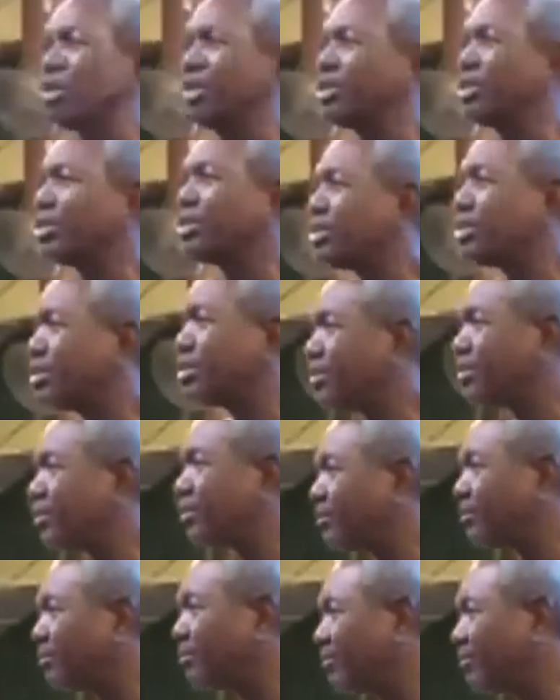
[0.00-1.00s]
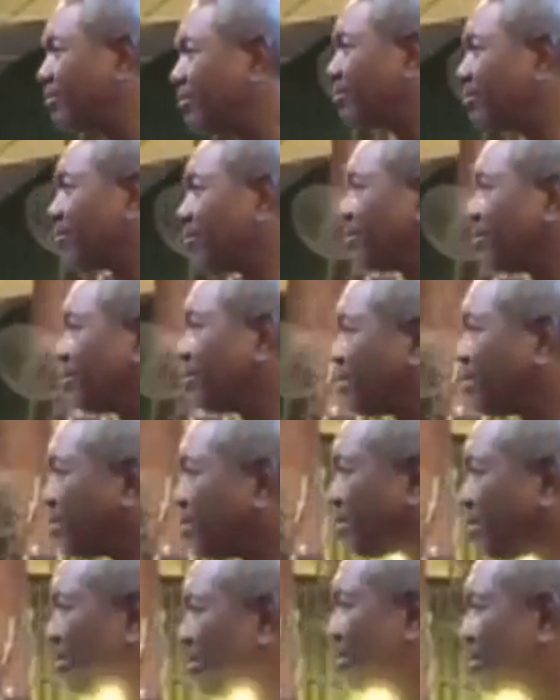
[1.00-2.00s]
Nobody speaks.